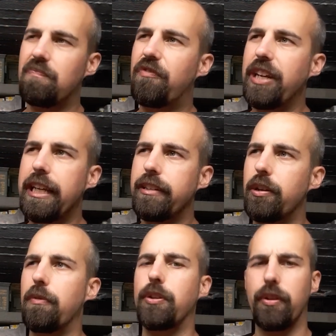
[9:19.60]
feeding
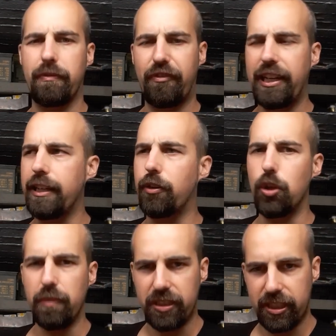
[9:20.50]
the
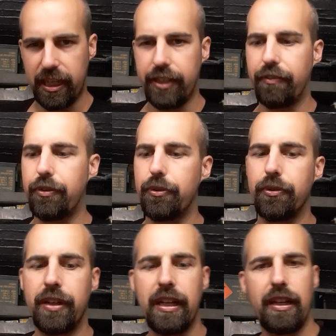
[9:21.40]
human side of you.